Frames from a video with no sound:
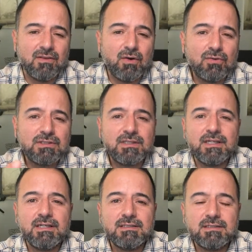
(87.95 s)
Those
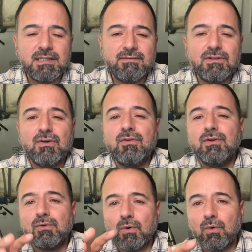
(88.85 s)
things, even though
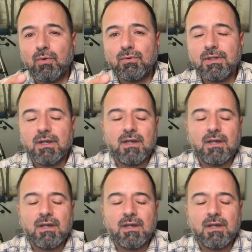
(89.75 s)
they're old,